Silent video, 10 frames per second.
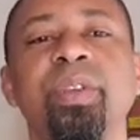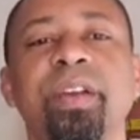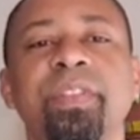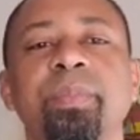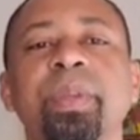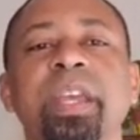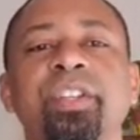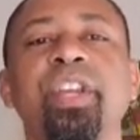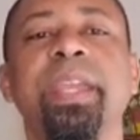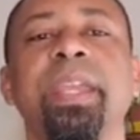you have them
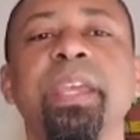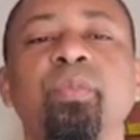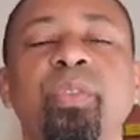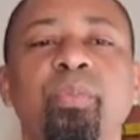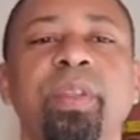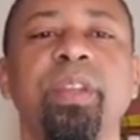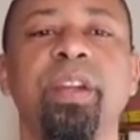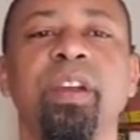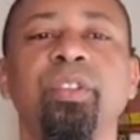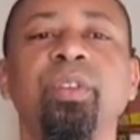check in with where they
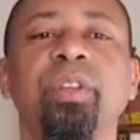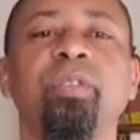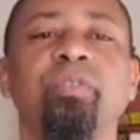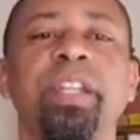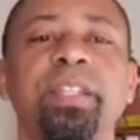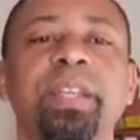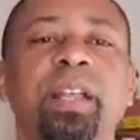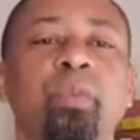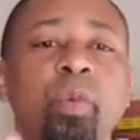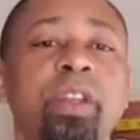are, you can already
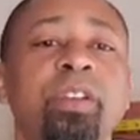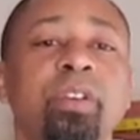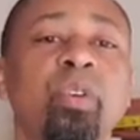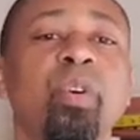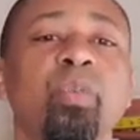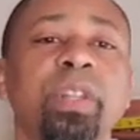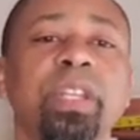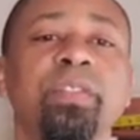tell where they're going with it,